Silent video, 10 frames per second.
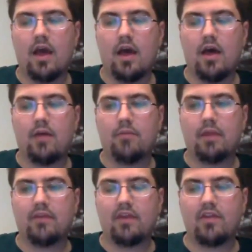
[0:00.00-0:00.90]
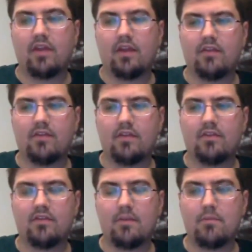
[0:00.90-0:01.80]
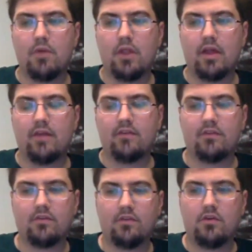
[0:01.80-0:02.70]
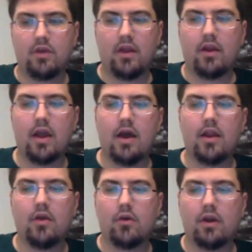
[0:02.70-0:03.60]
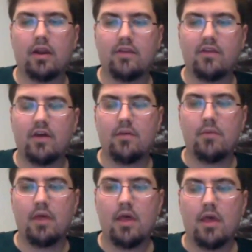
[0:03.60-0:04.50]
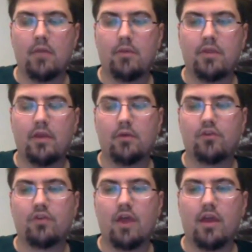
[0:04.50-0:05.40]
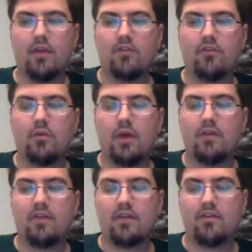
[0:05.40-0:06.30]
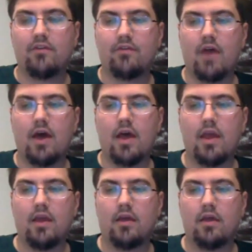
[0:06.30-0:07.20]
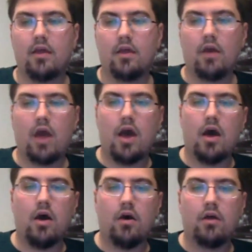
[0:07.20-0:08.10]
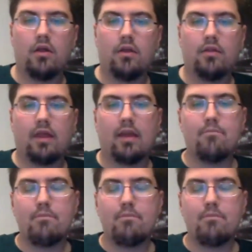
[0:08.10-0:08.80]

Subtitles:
because I think it's the simplest eukaryotic organism, but they were trying to identify like a